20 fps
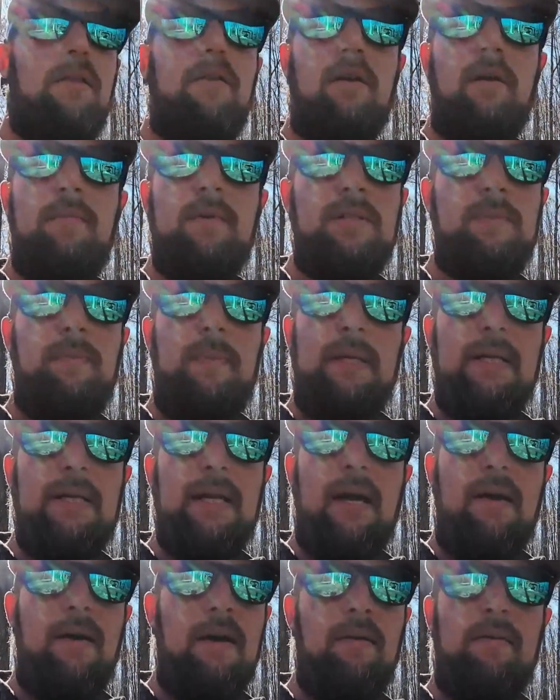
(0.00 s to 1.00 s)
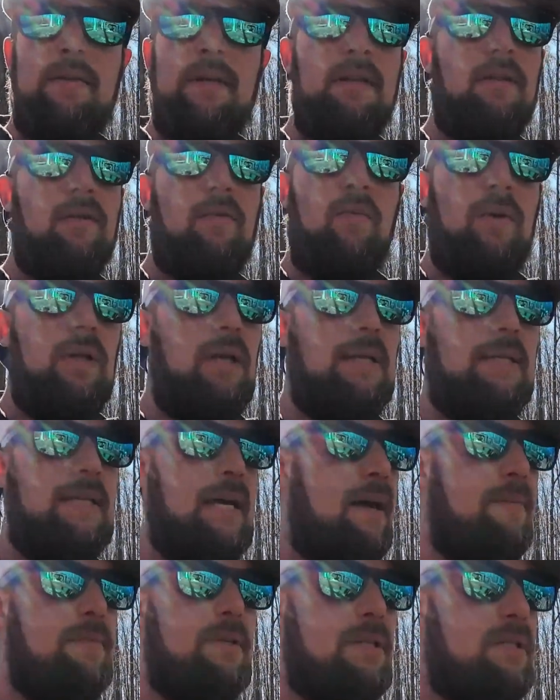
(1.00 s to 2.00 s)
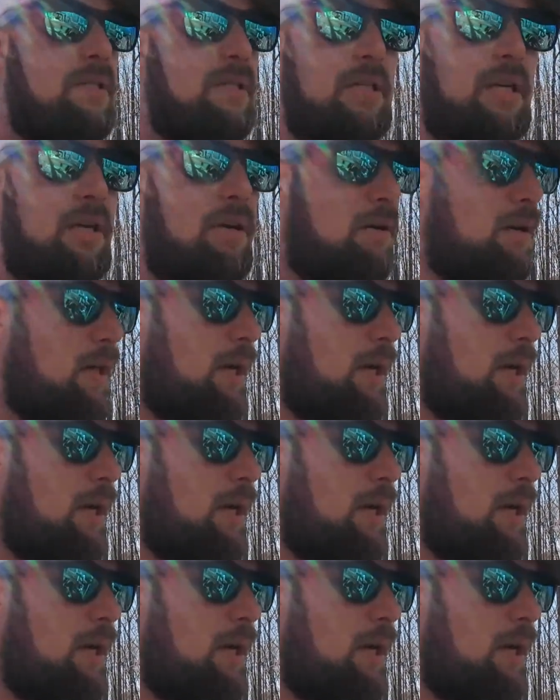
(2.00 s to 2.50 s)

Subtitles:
they're up to speed now. I don't think their lead times is near